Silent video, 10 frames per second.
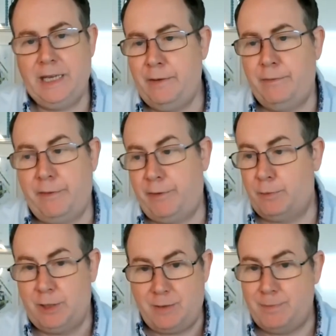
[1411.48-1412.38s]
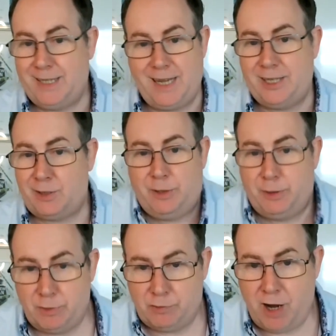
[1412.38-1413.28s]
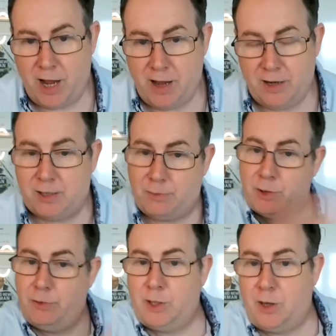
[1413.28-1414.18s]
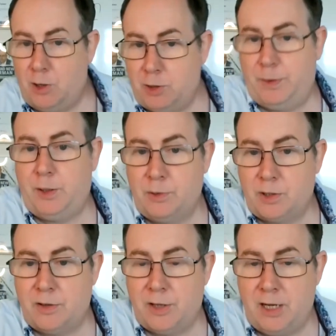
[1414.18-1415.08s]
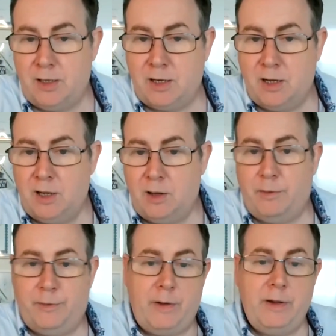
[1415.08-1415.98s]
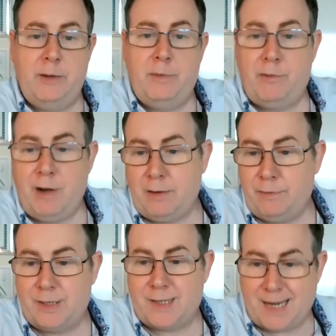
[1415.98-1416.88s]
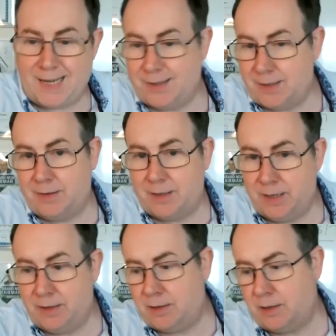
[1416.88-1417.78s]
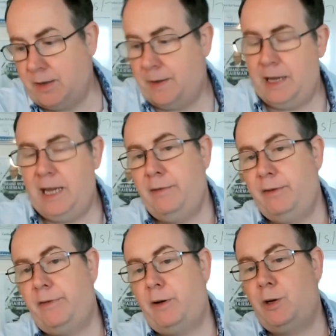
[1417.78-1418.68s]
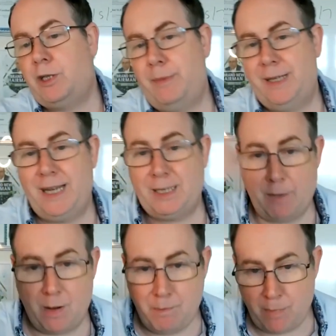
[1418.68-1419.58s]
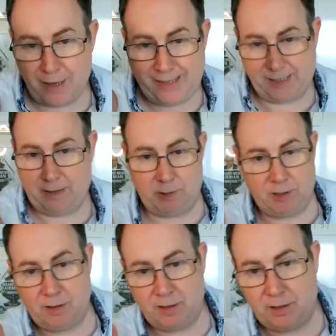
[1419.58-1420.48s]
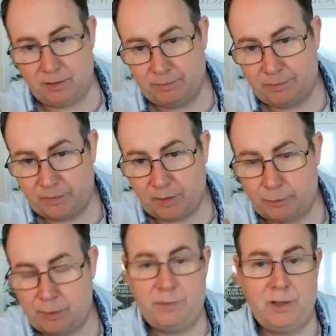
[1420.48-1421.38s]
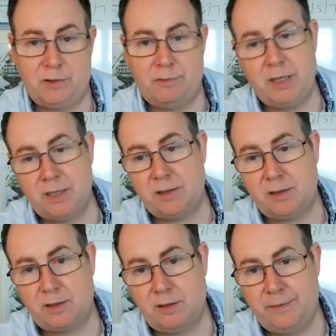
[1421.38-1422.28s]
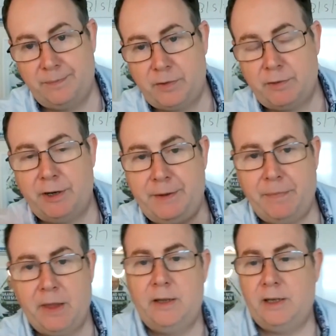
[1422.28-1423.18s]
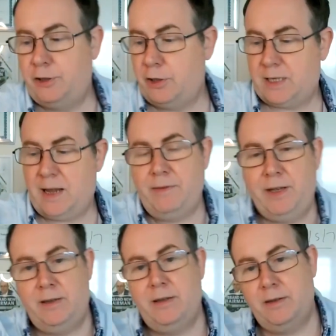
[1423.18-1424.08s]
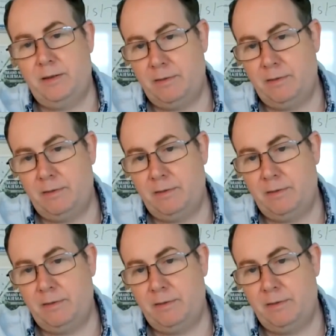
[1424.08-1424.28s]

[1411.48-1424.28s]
even if I was at my desk, which was rare because I was always at hospitals and things, or ferrying him around for scans and things. Even if I was at my desk, my mindset wasn't there for obvious reasons, right? And just having